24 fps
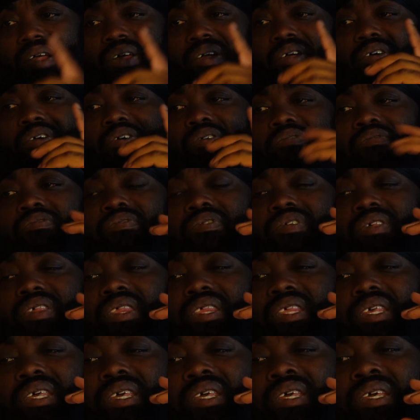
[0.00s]
of
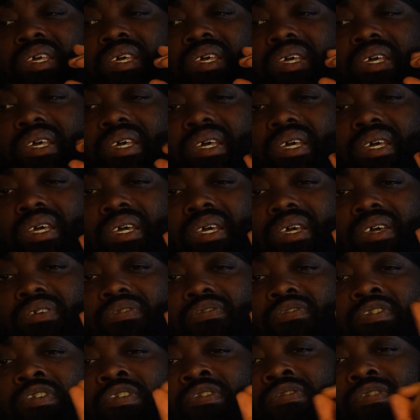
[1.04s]
the
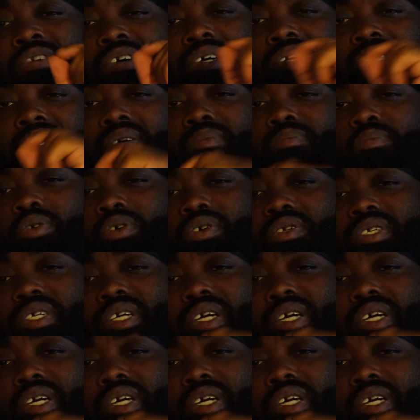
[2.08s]
FIFA Club World